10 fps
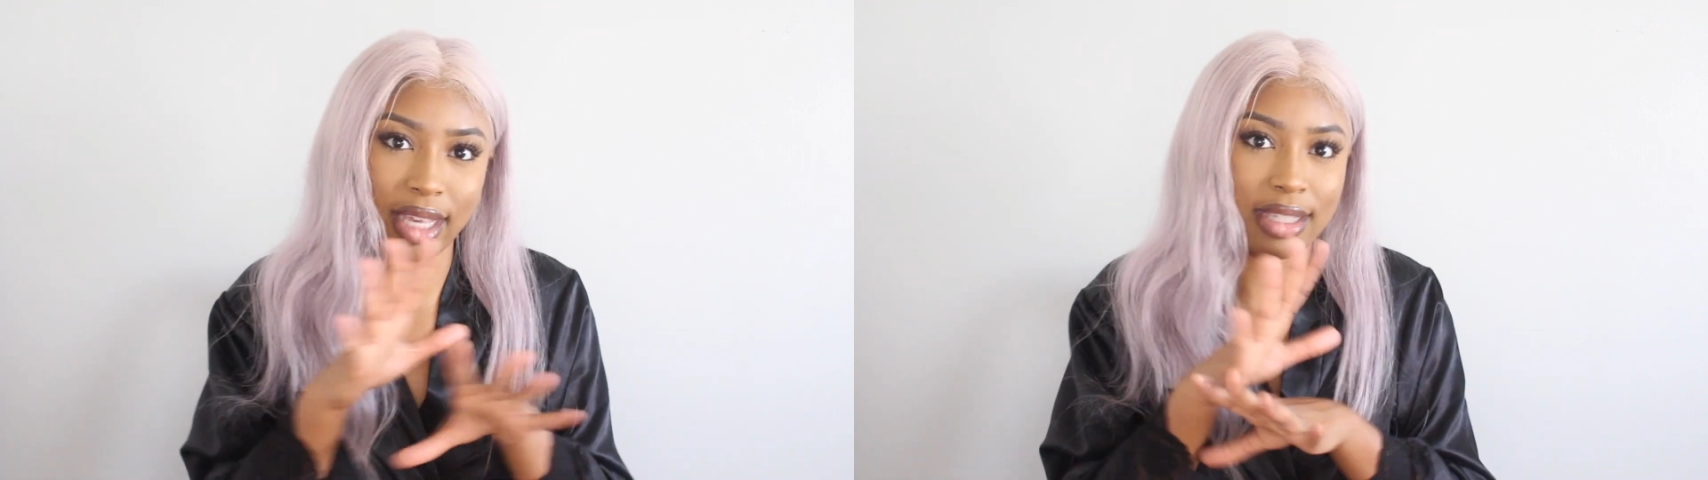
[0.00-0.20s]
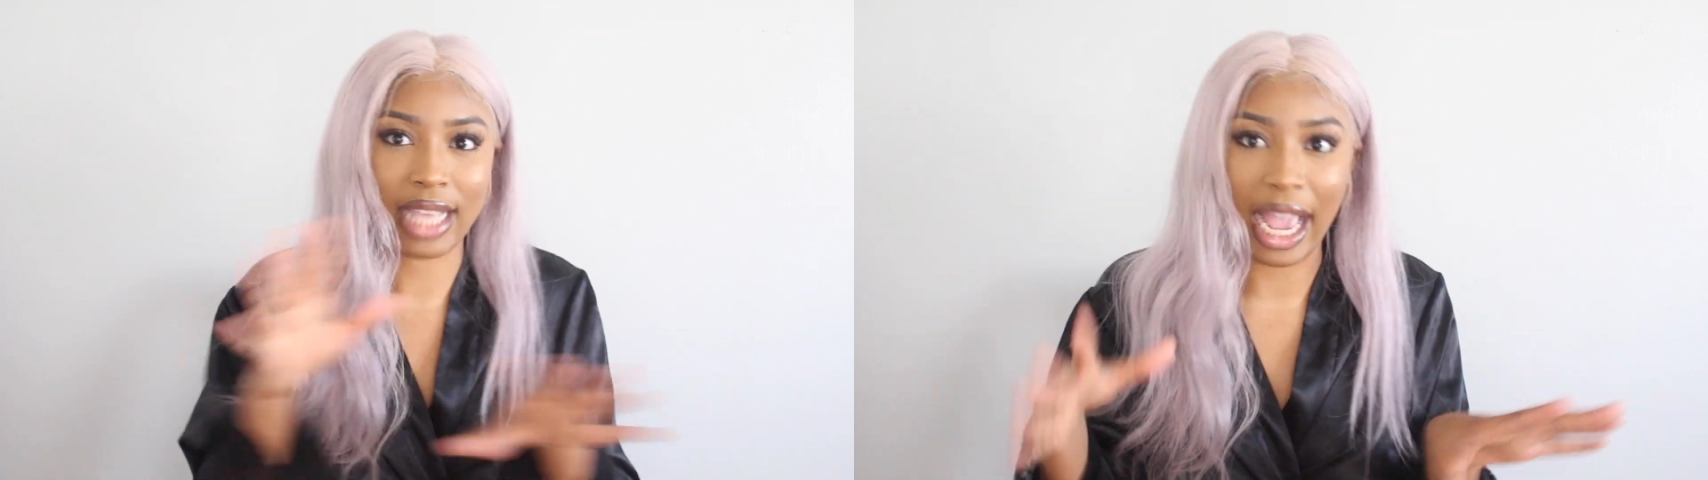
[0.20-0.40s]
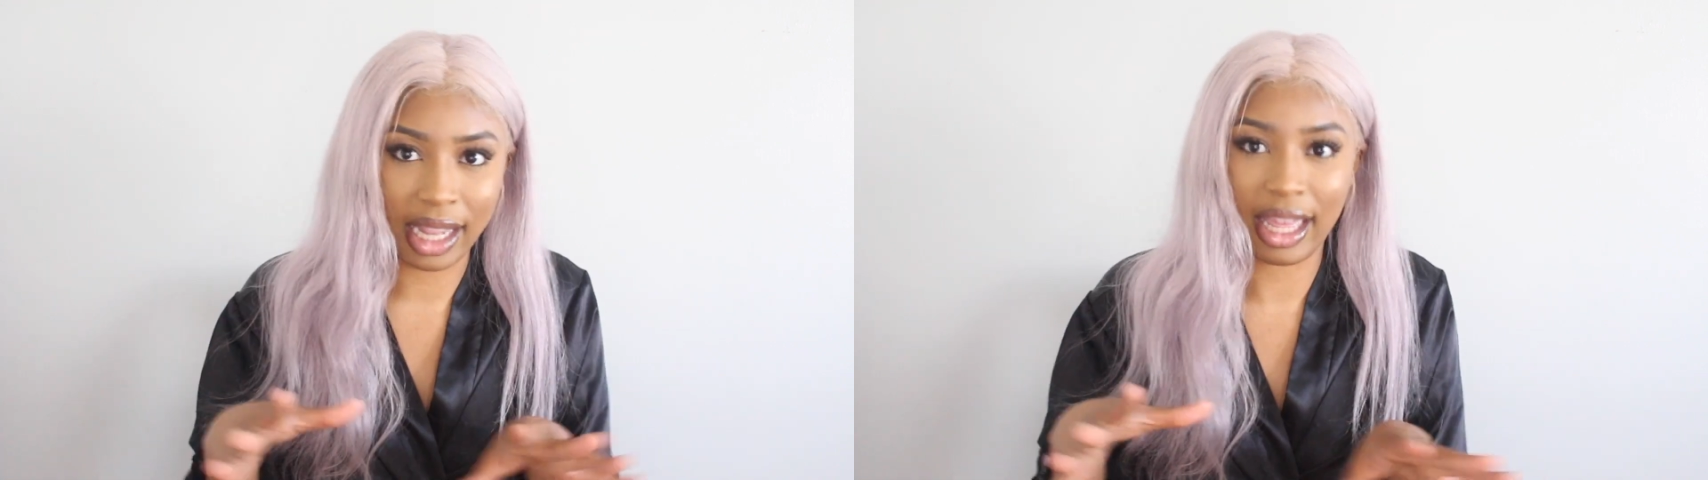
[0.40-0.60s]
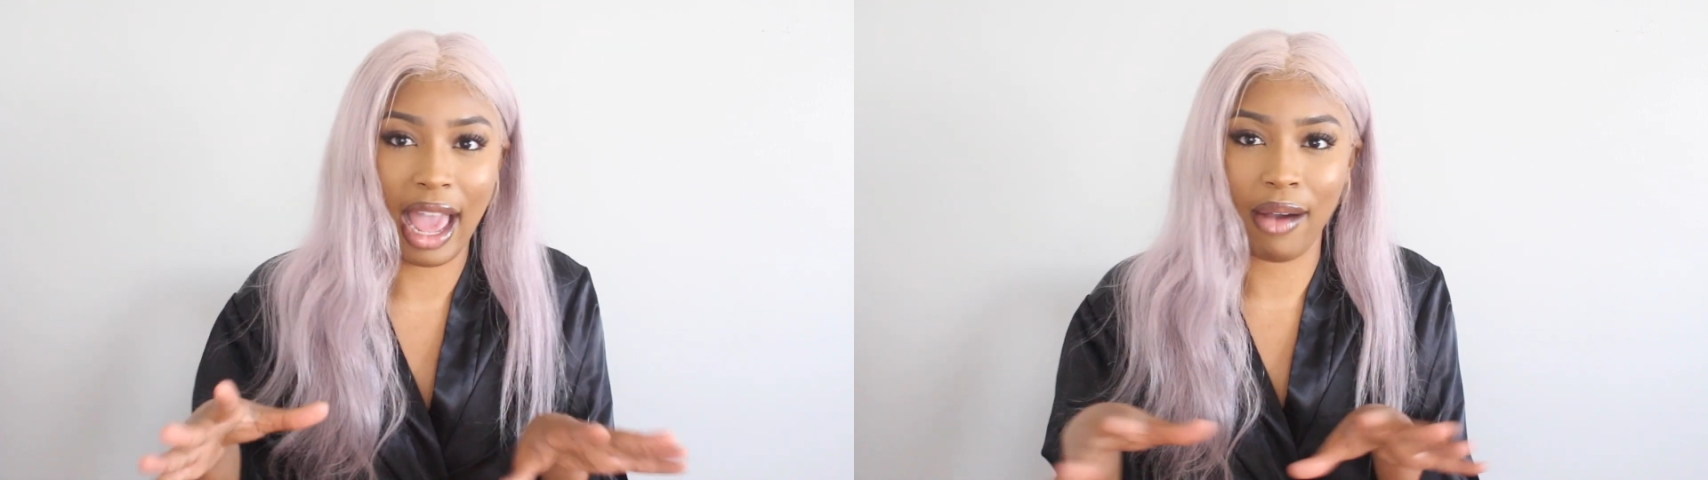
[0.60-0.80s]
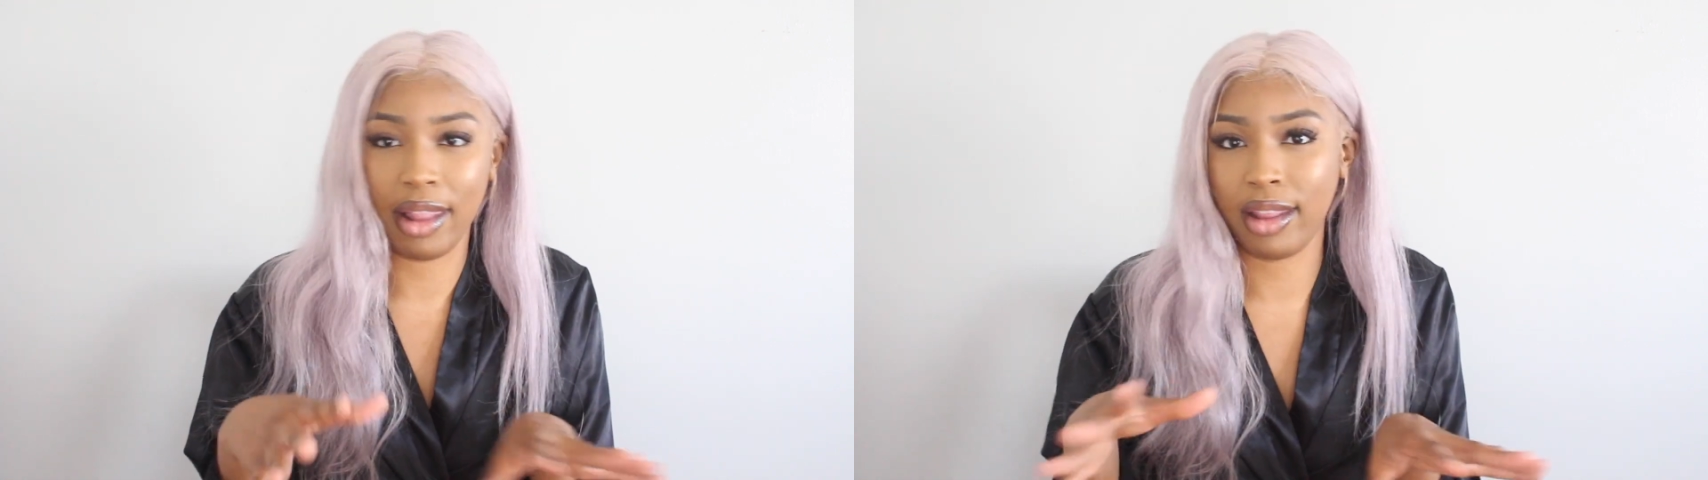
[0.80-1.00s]
exactly
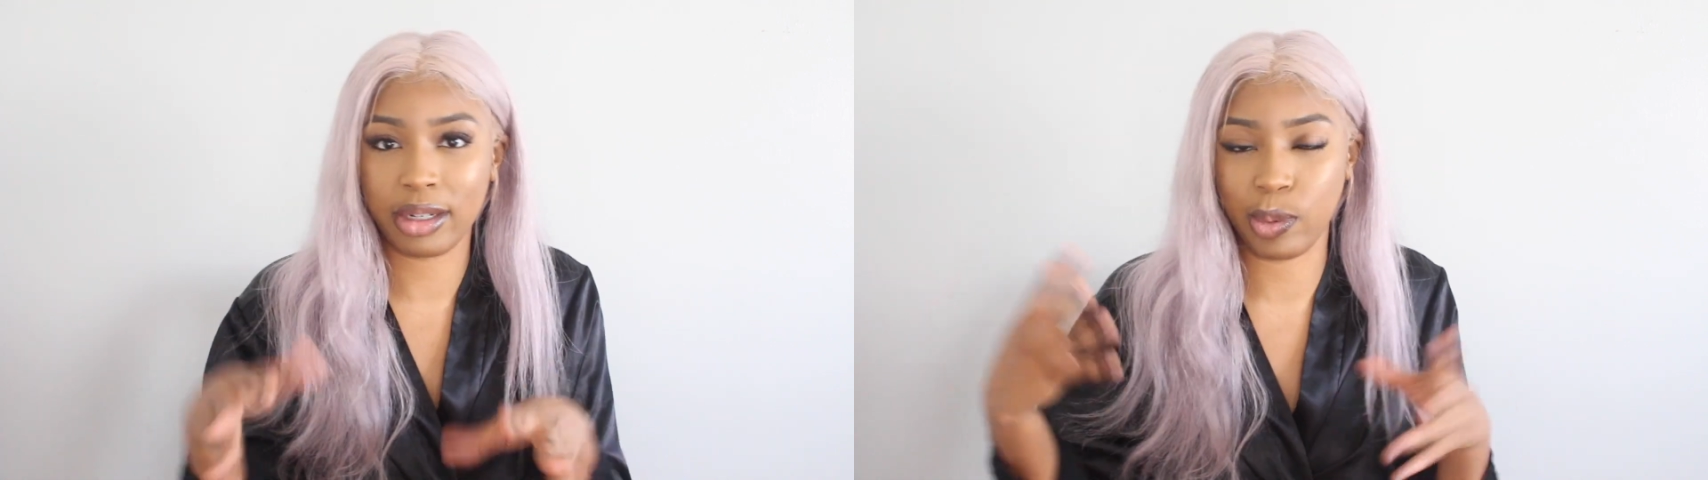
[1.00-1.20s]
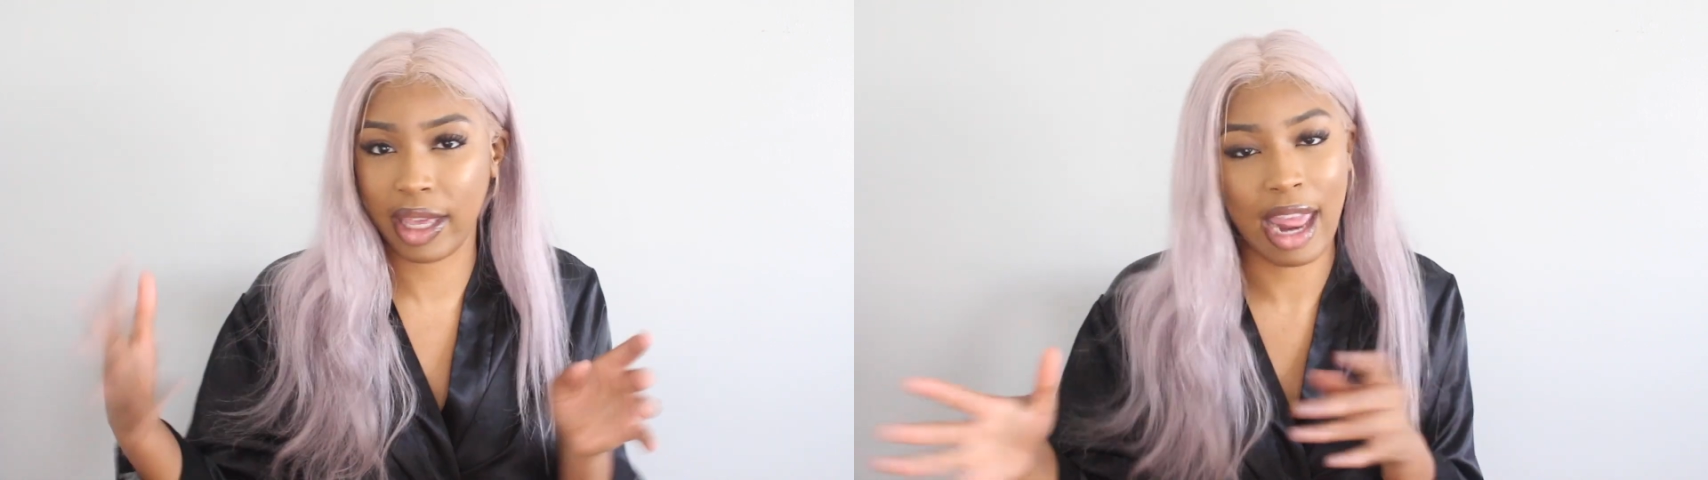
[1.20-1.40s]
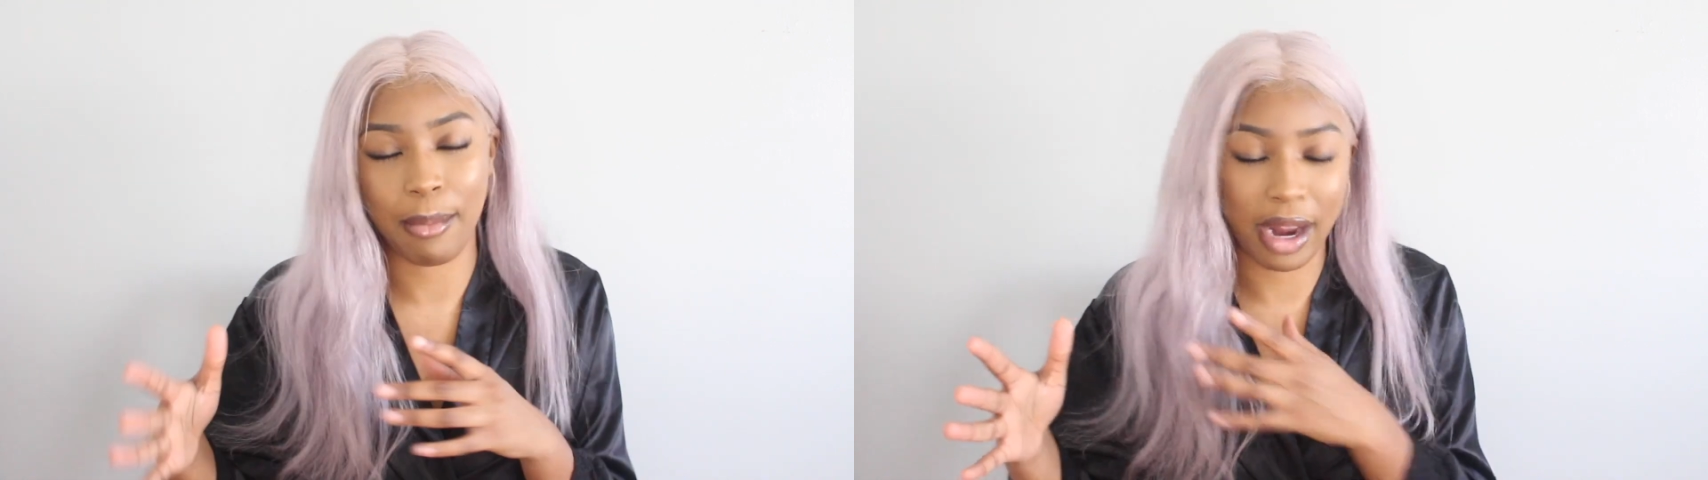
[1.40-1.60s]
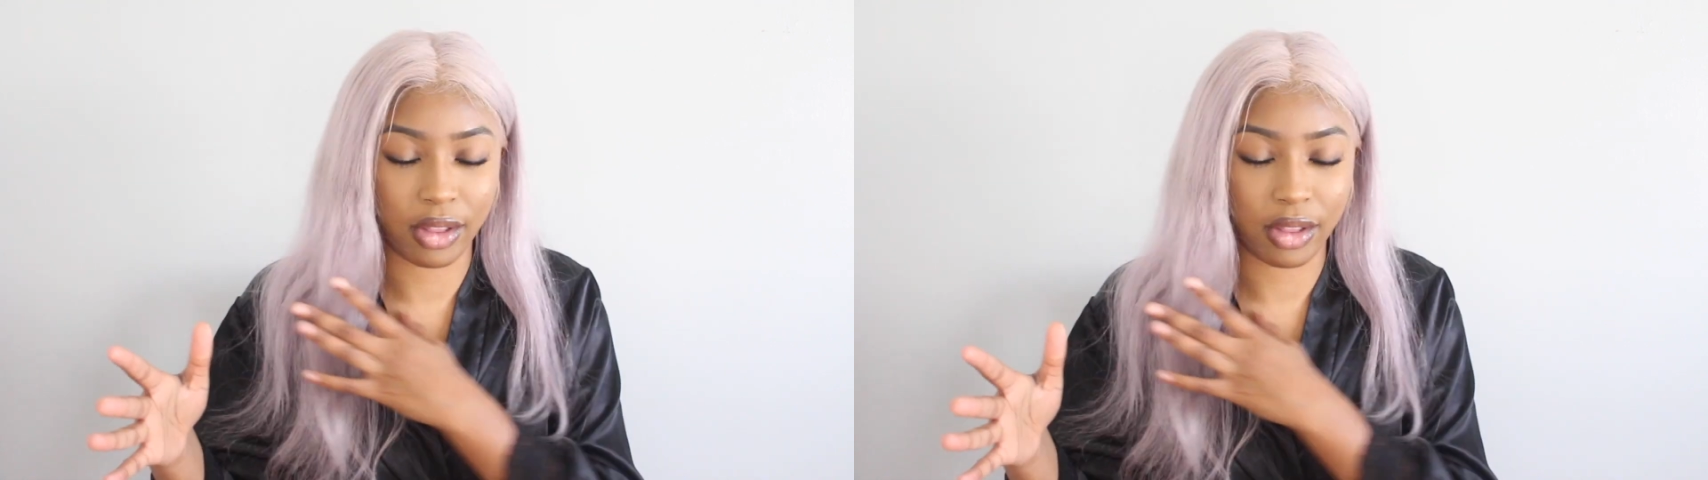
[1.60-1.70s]
how it looked when it came